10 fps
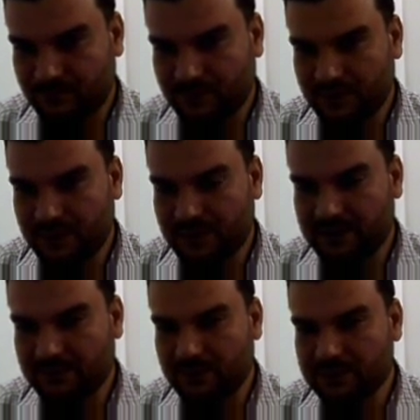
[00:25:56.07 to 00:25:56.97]
they
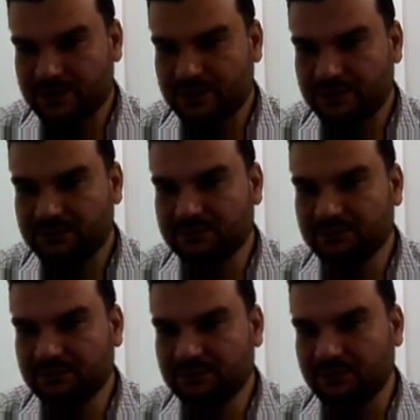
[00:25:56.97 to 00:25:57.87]
deposit
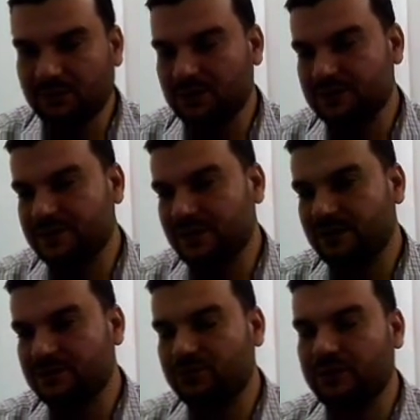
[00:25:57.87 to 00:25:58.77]
or
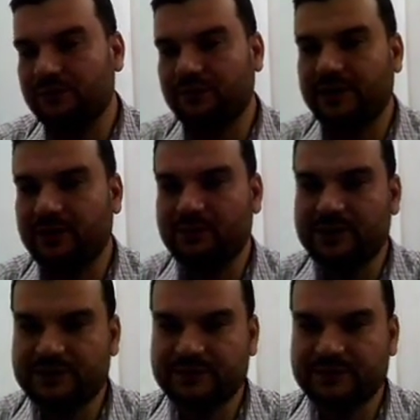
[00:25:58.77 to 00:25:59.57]
saves 25 rupees.